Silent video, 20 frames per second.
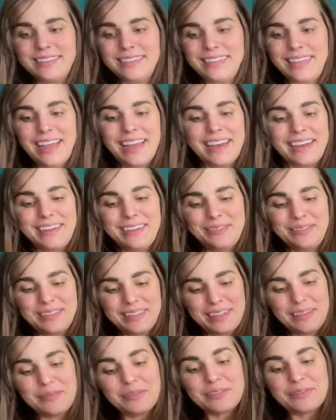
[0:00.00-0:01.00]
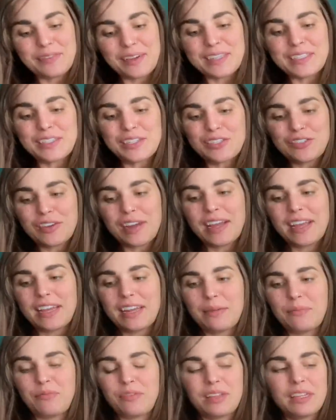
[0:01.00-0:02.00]
yeah, it was fun to try, and
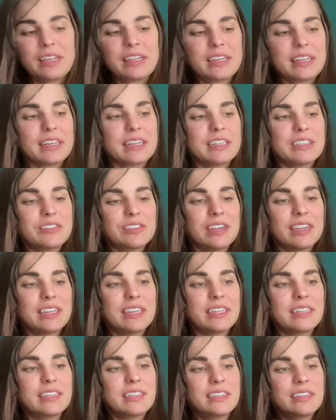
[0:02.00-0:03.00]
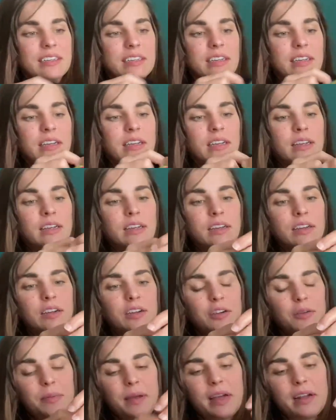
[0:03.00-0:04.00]
I'm really glad I tried it. And
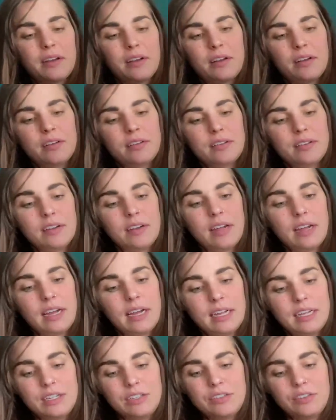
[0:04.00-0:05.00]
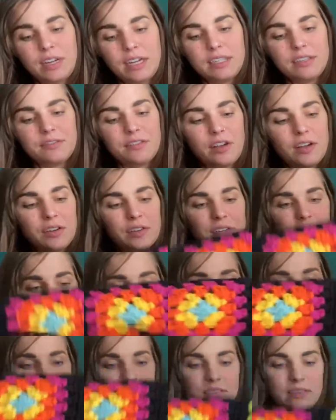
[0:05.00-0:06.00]
her pattern, I tried to follow
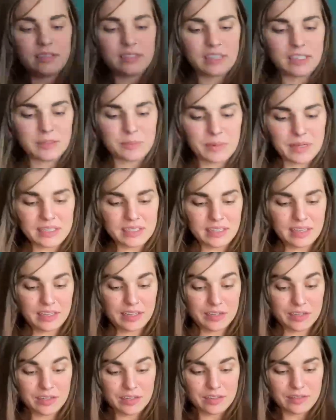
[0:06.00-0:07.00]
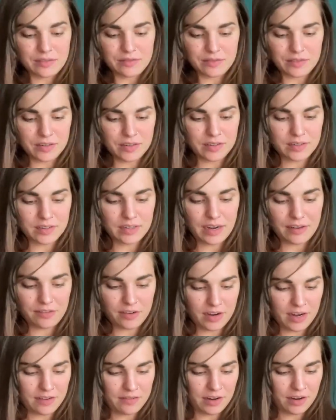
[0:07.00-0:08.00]
it as best I could for never
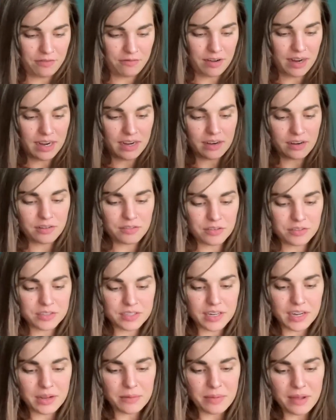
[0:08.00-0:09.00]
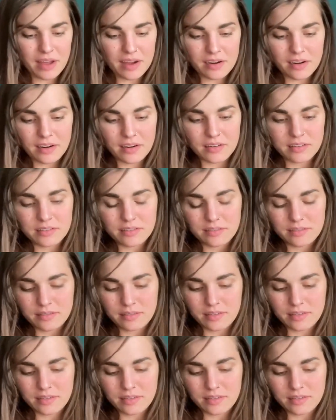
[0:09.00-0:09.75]
having read a crochet pattern.